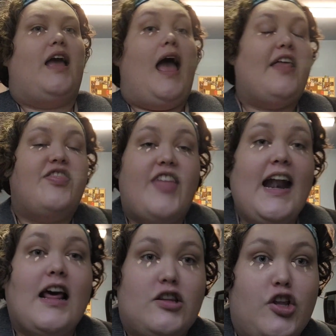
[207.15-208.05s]
And then
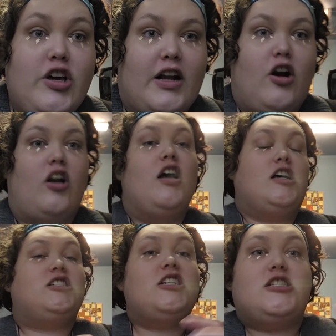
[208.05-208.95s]
I look at her.
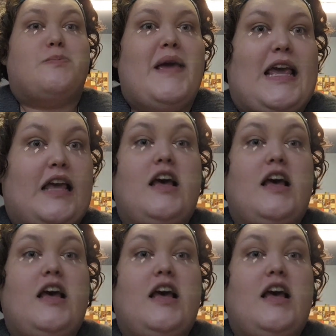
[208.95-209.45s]
She's me.